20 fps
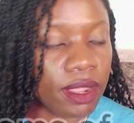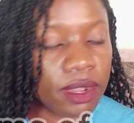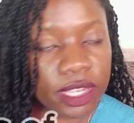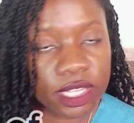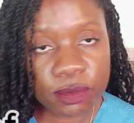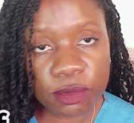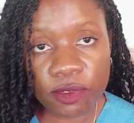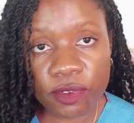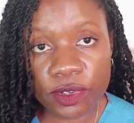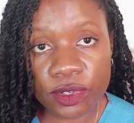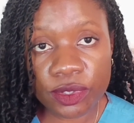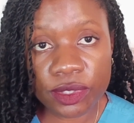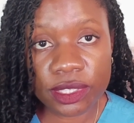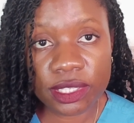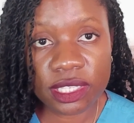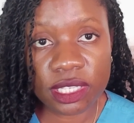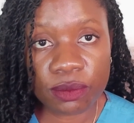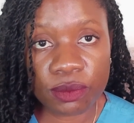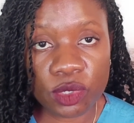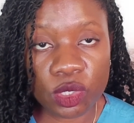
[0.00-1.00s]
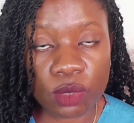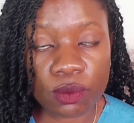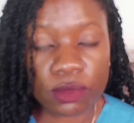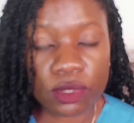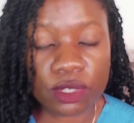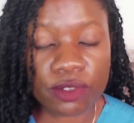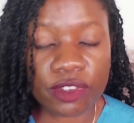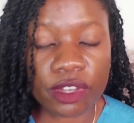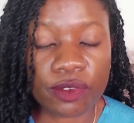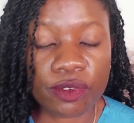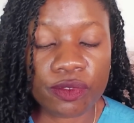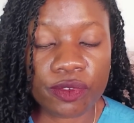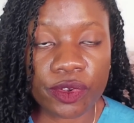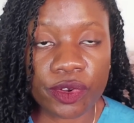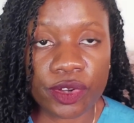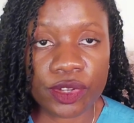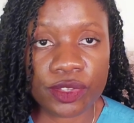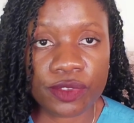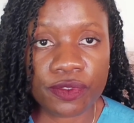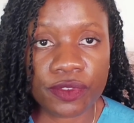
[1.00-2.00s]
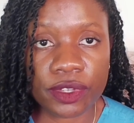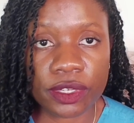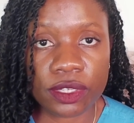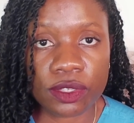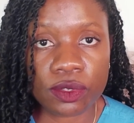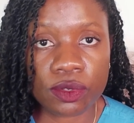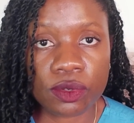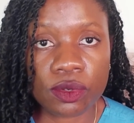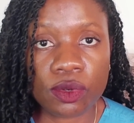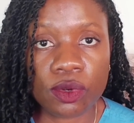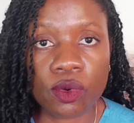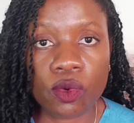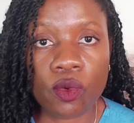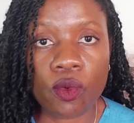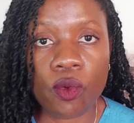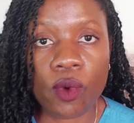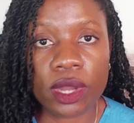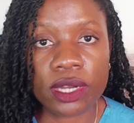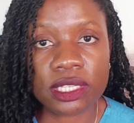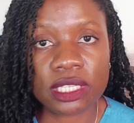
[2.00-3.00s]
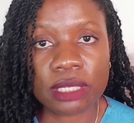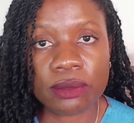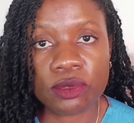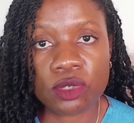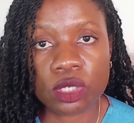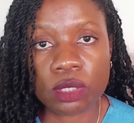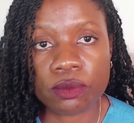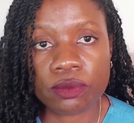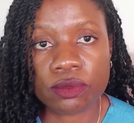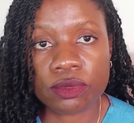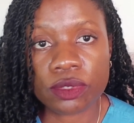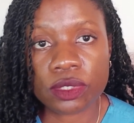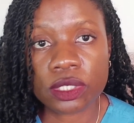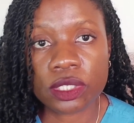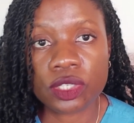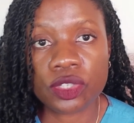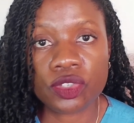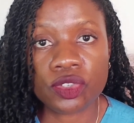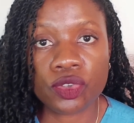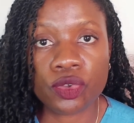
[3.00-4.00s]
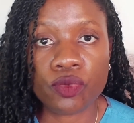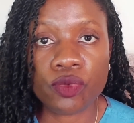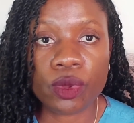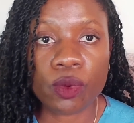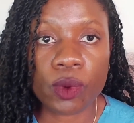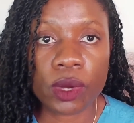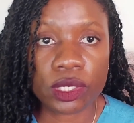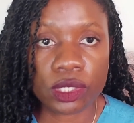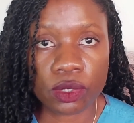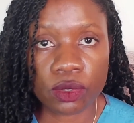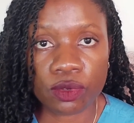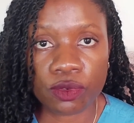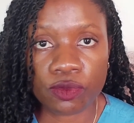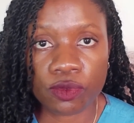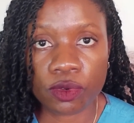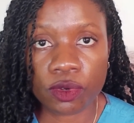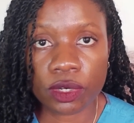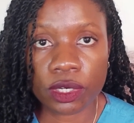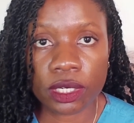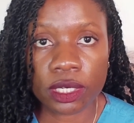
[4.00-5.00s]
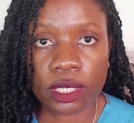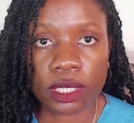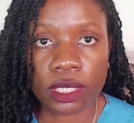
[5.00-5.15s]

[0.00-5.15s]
let's move on to the symptoms of Cavovarus feet. So what symptoms should we watch out for?